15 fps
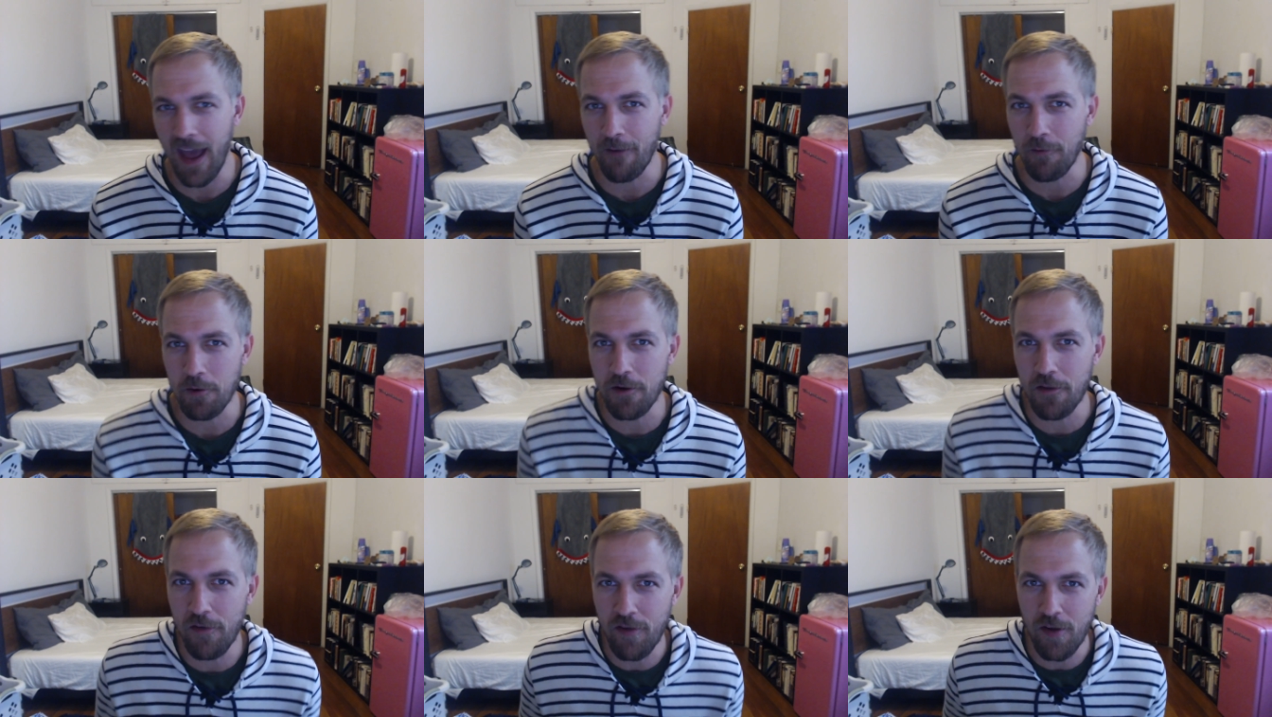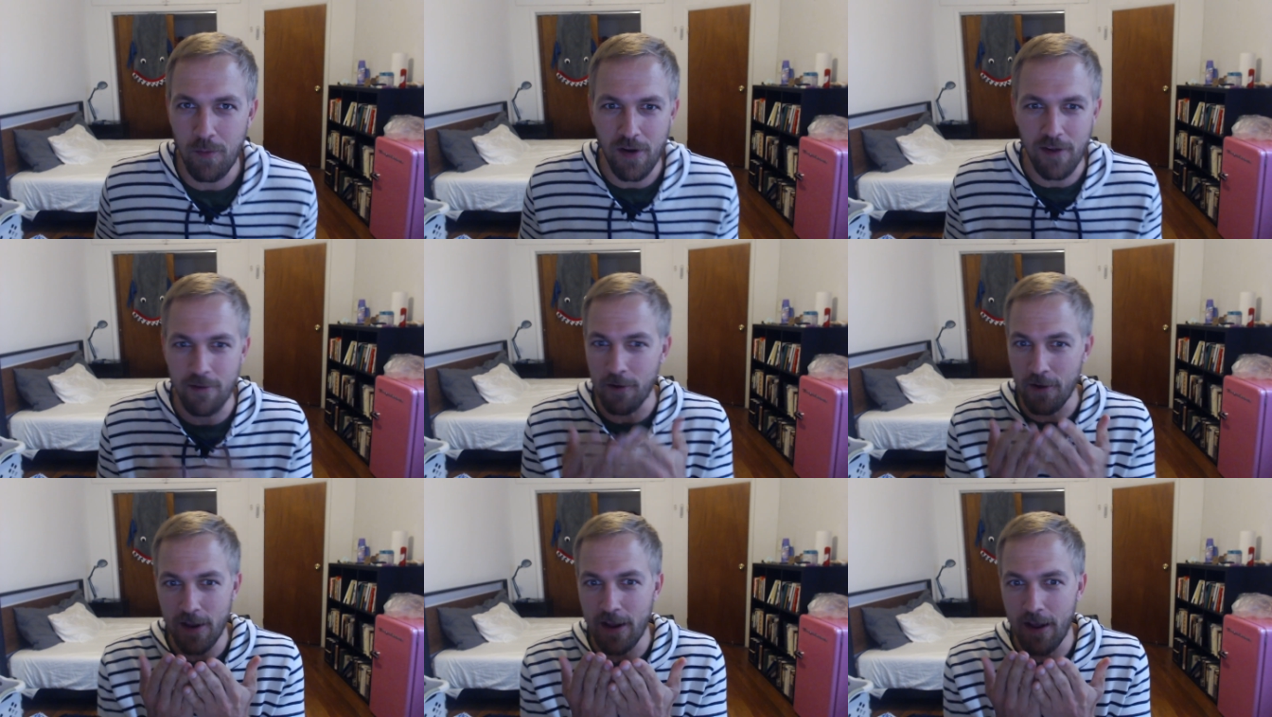Everyone on the subway
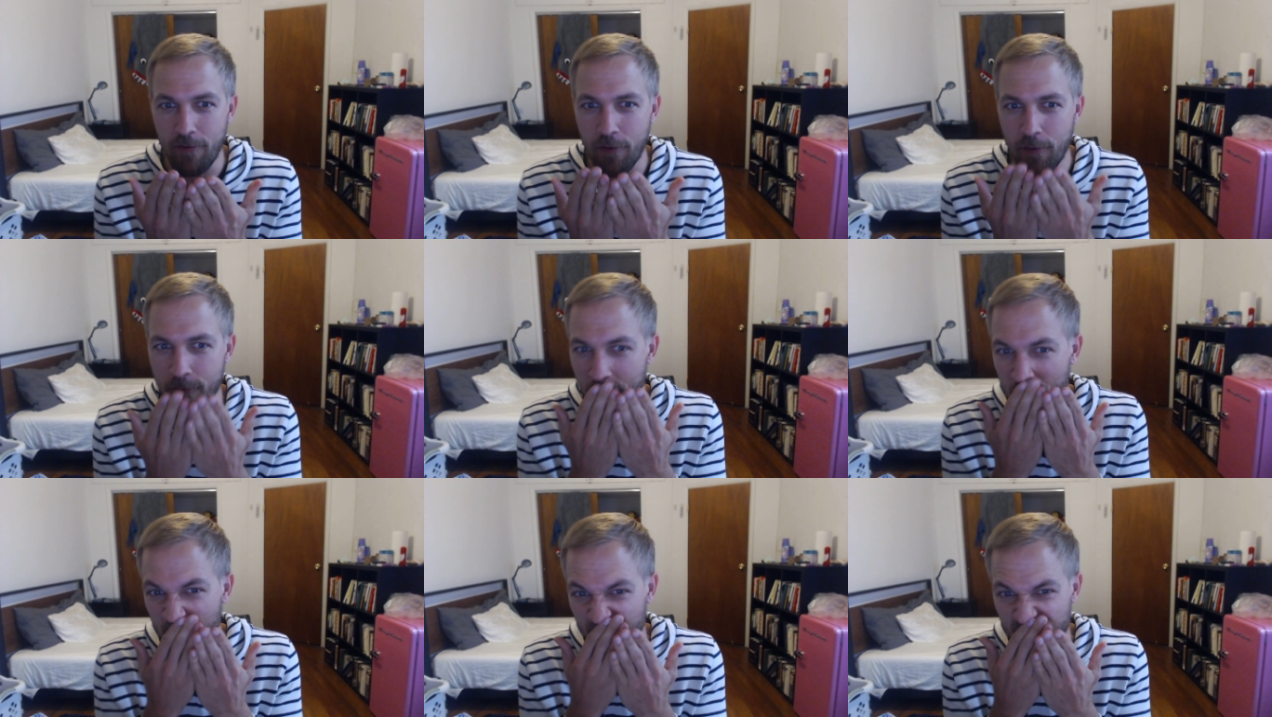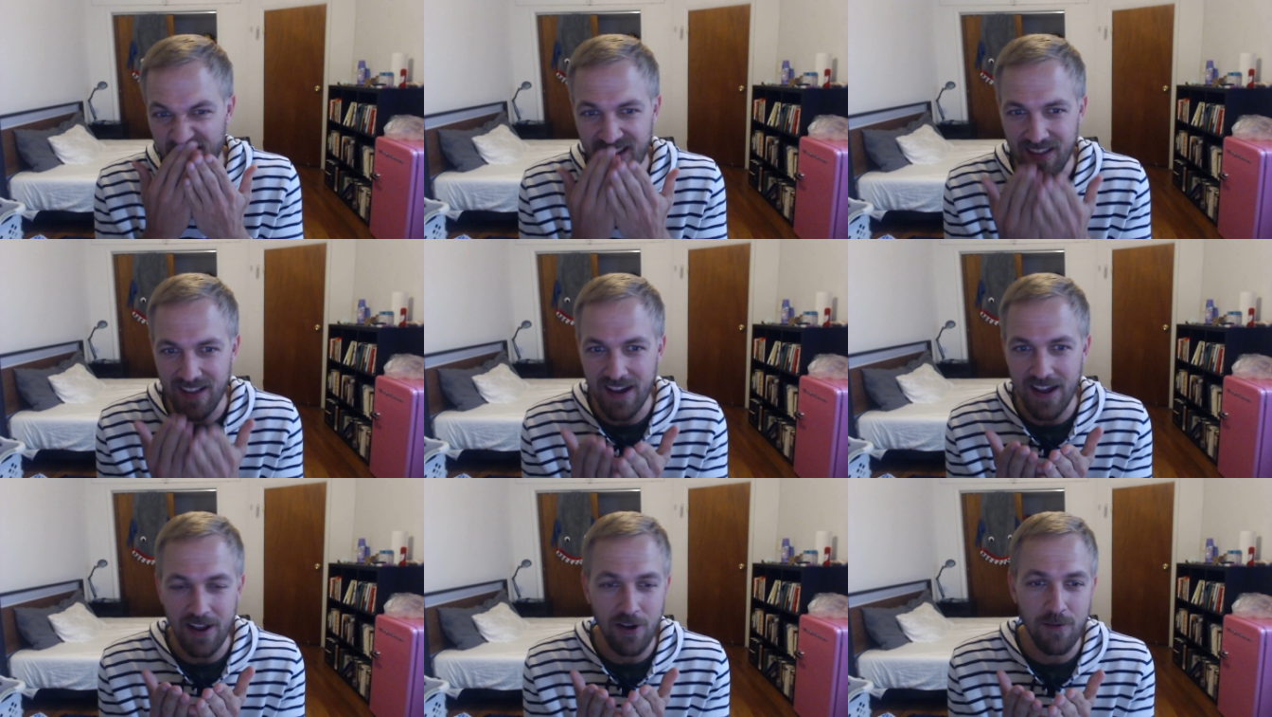is looking at their phone
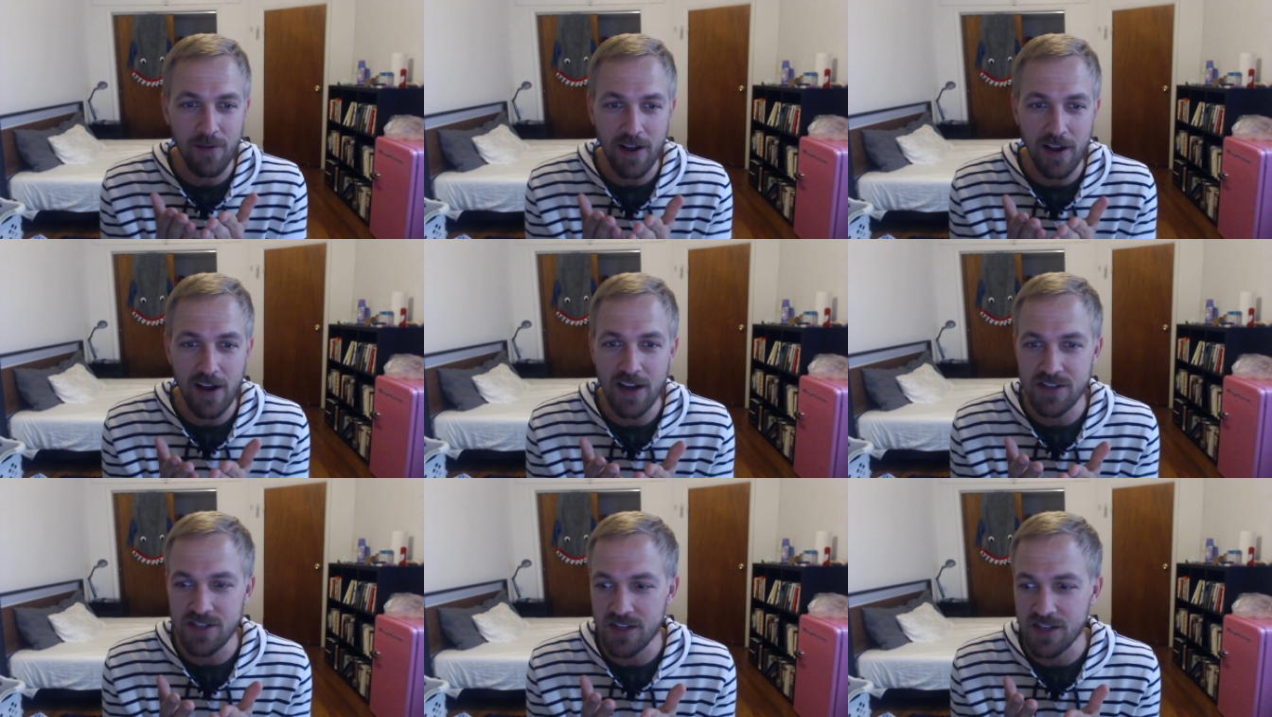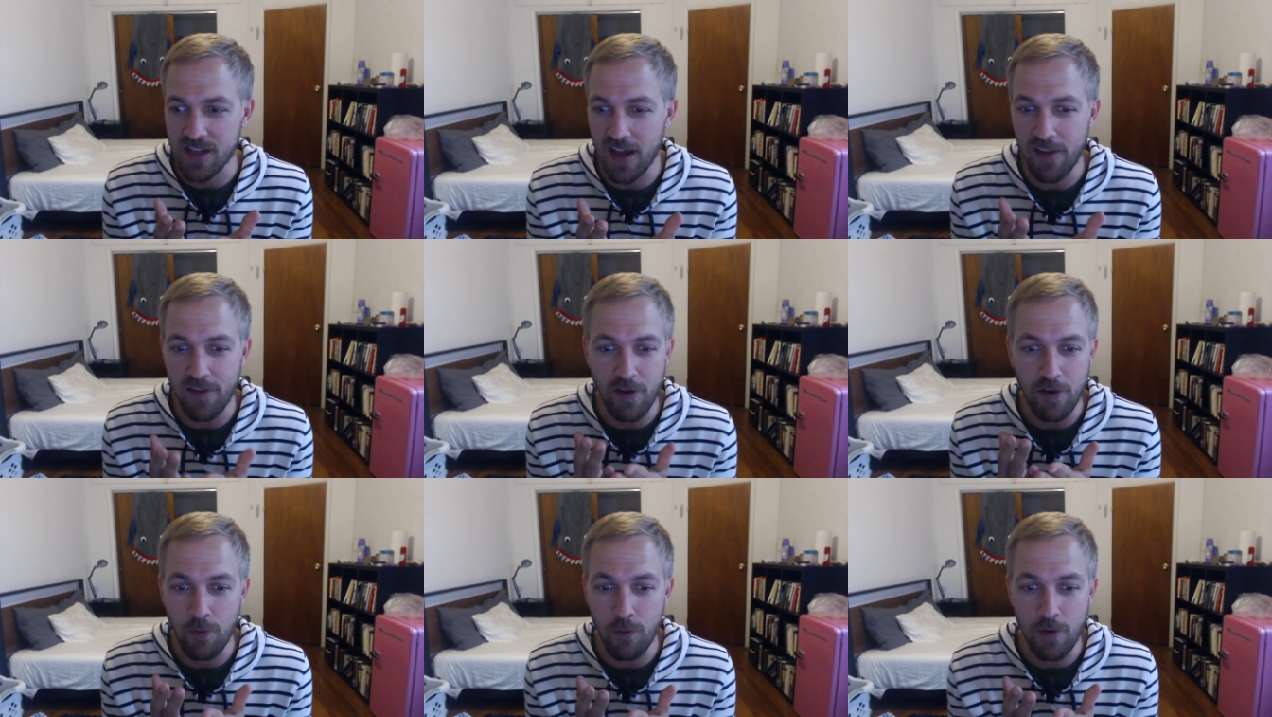like, oh my gosh, this guy's
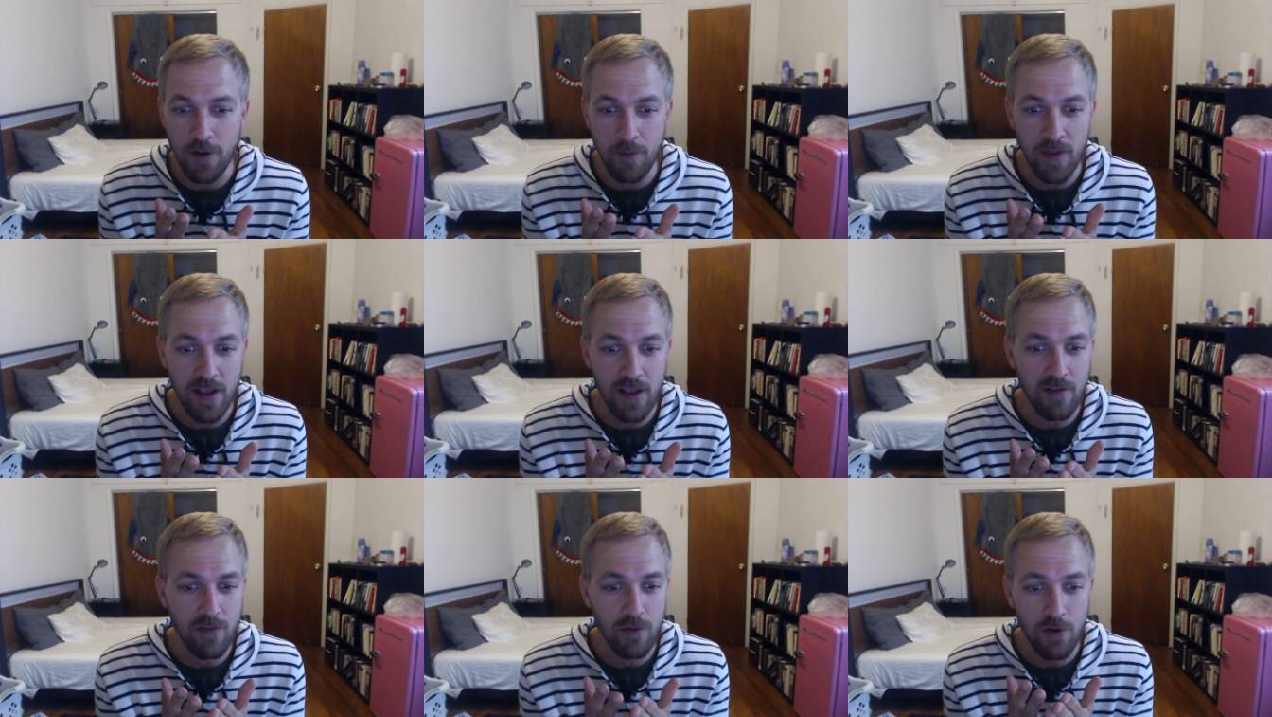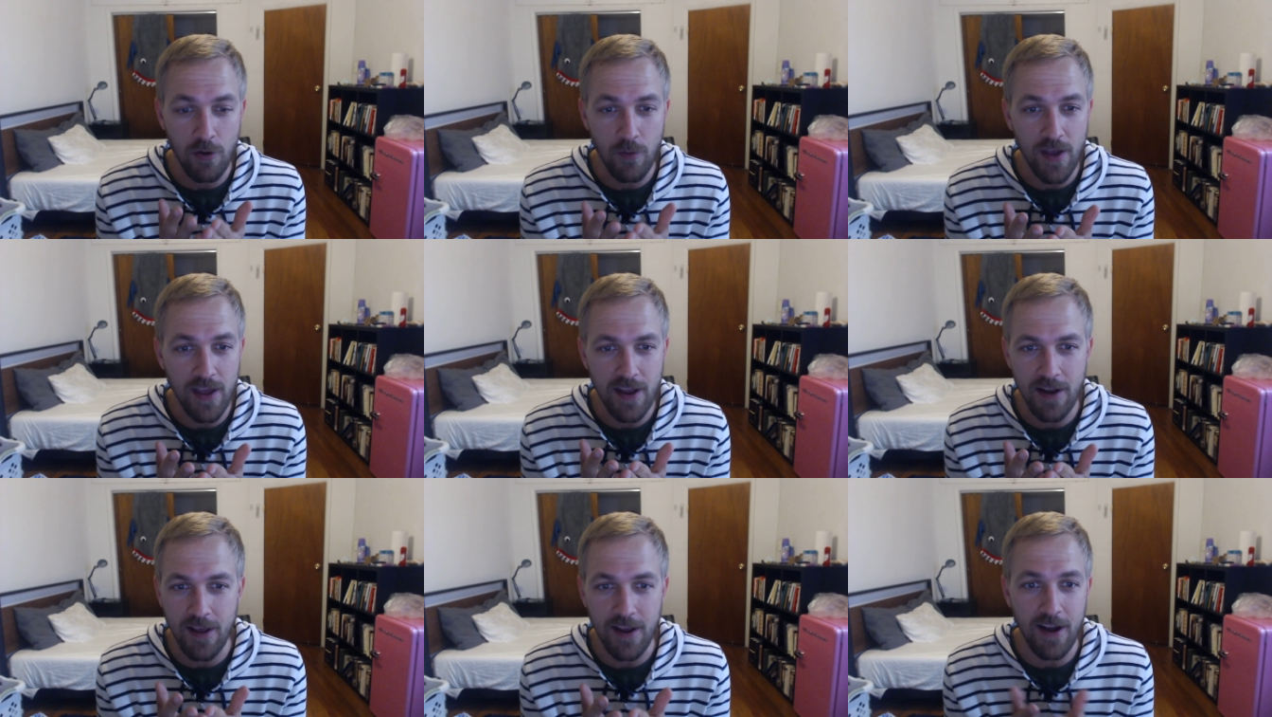annoying me to no
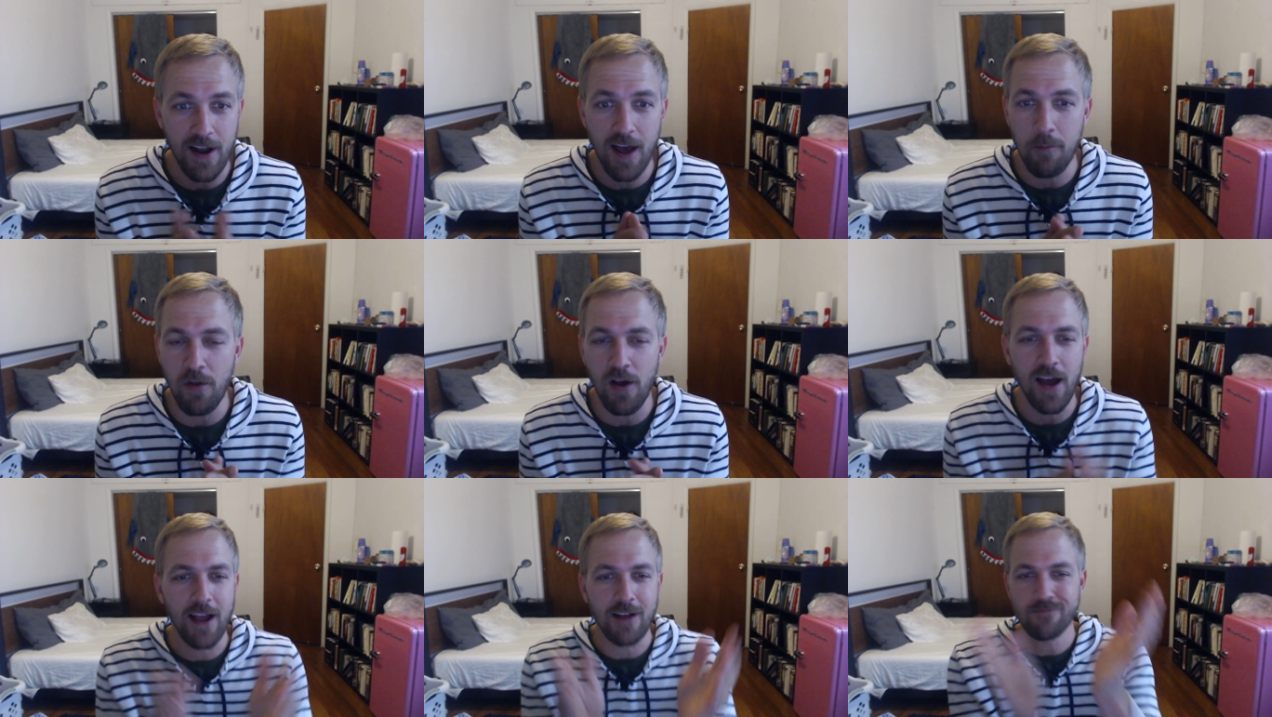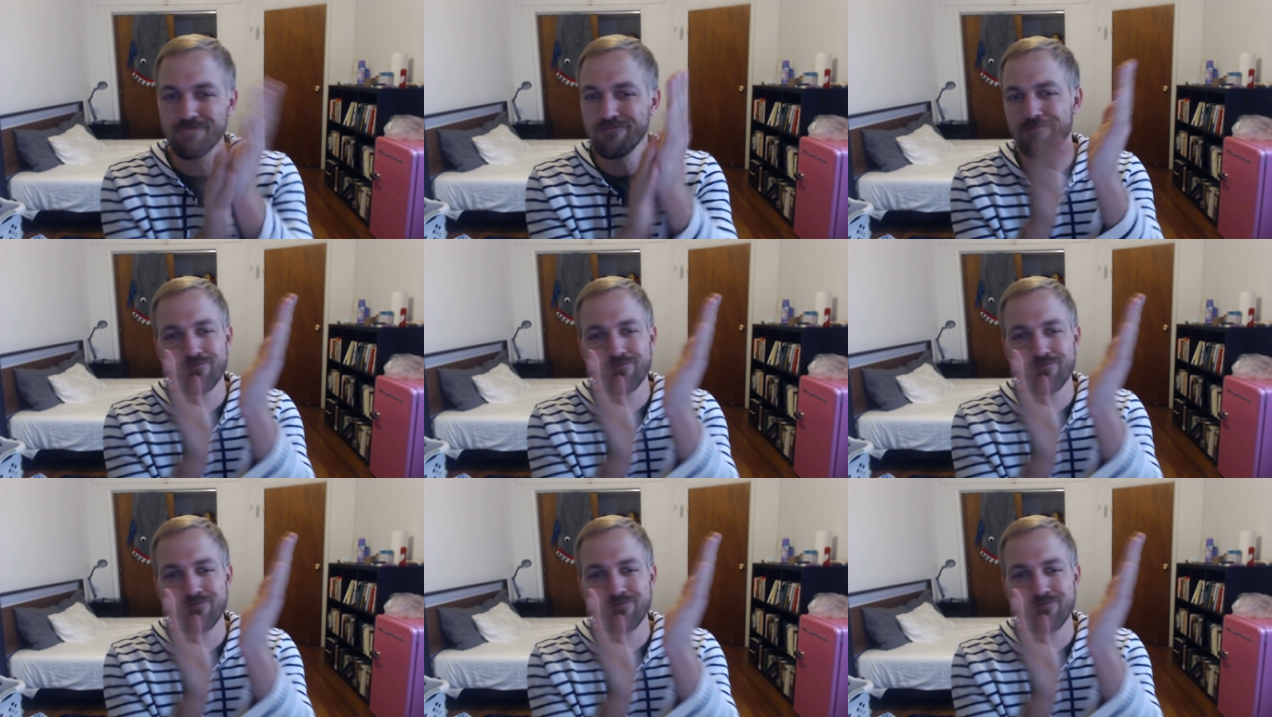end. And I'm like,